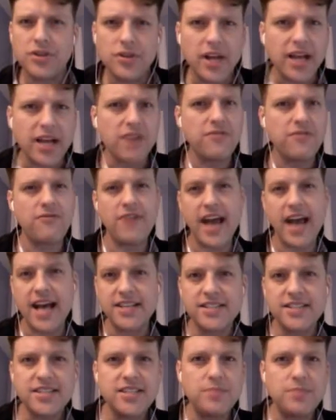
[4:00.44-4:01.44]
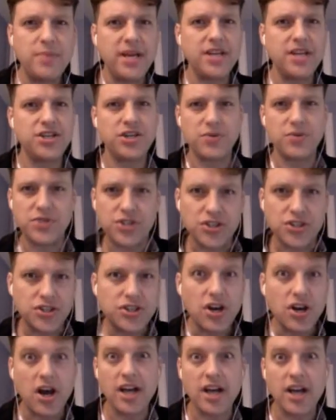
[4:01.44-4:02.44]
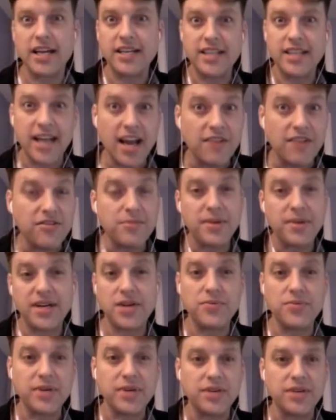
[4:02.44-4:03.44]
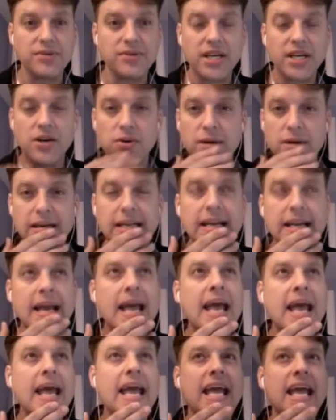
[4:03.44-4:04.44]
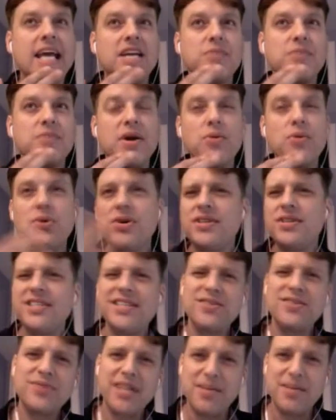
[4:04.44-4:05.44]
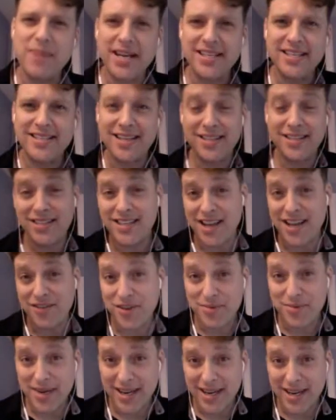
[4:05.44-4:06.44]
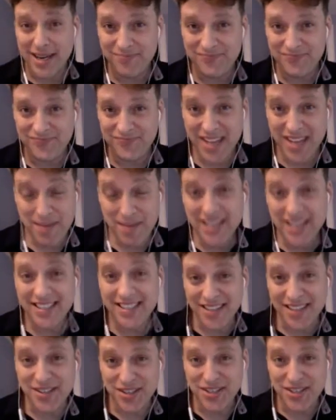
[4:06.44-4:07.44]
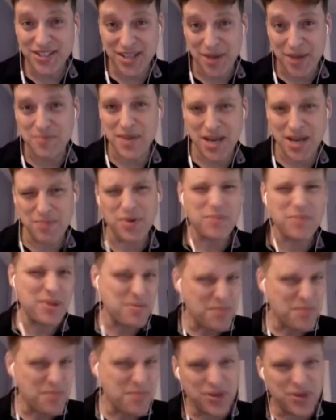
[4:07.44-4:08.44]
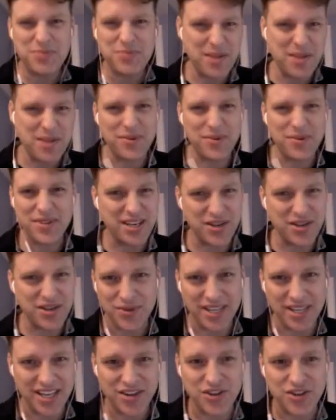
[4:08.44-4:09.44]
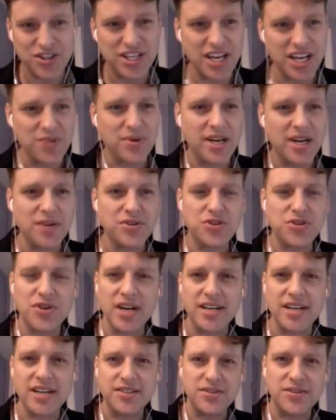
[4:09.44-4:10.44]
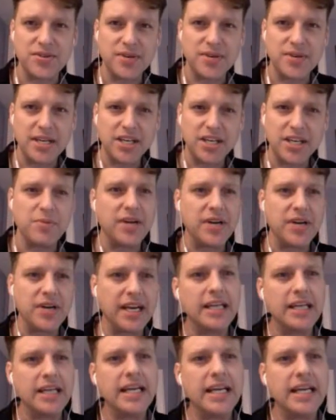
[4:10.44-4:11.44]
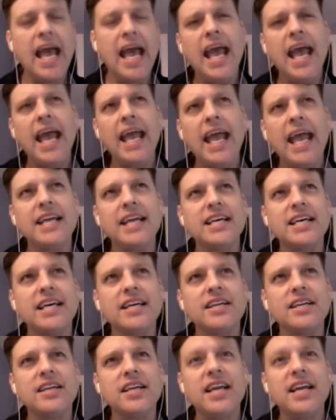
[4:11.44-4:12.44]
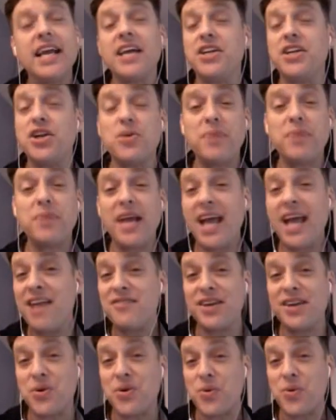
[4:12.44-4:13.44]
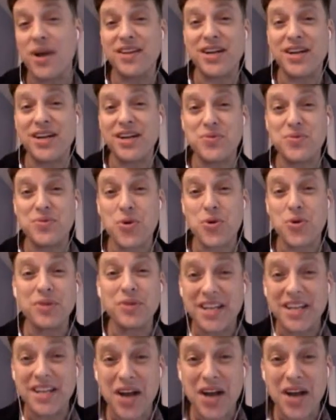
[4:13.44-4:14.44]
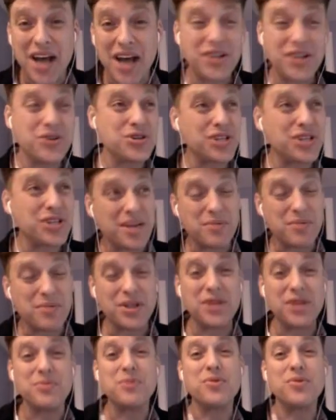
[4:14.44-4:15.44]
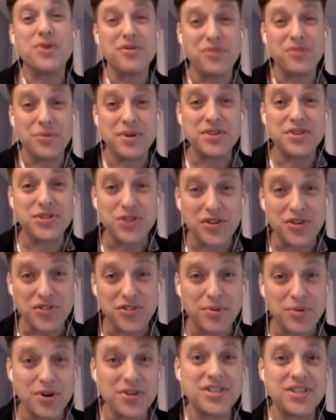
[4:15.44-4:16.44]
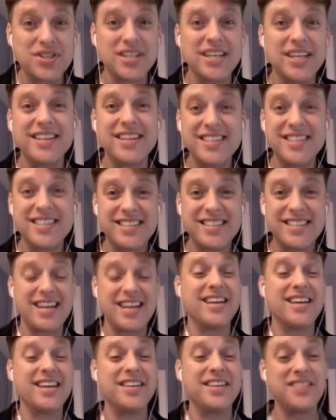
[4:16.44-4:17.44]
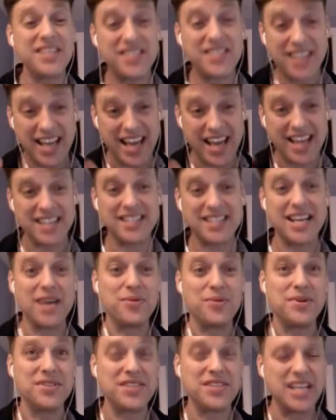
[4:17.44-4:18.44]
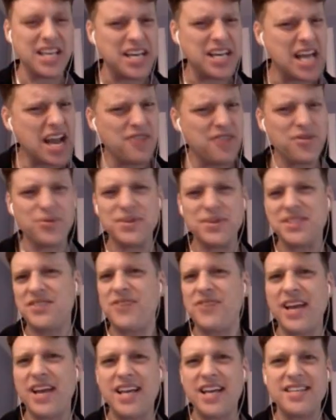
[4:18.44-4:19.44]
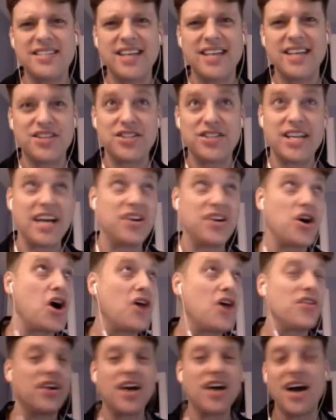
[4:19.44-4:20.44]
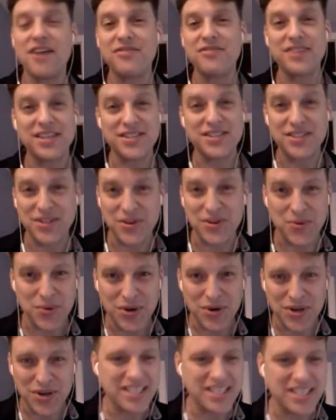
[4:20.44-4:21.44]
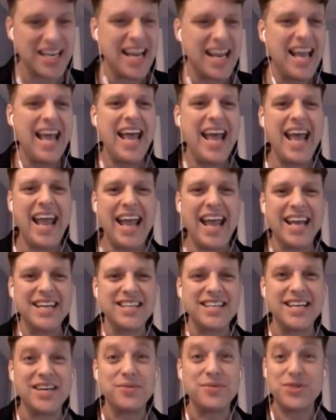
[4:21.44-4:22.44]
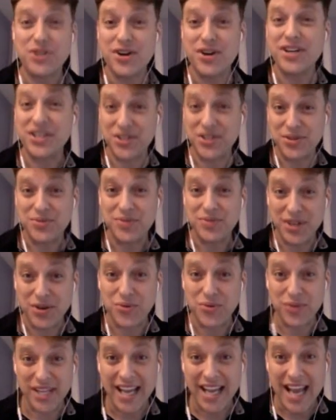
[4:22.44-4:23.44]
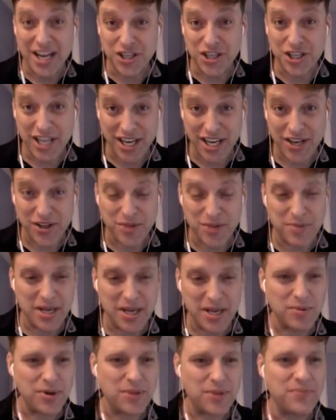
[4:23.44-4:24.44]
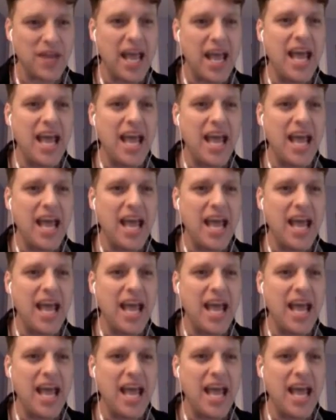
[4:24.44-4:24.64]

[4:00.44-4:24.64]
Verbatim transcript: like fast speech. I was just talking to everybody really, really quick. And my words didn't really make sense to everybody. They made sense to some people, but most people, they didn't really understand what I was trying to uh, communicate. And uh, again, you know, behaving in a way that I normally not. Usually I'm a little bit more of a reserved person. And in this, in this case, I was in everyone's face. I just had all the confidence in the world. And uh, I was starting to, you know, really agitate other people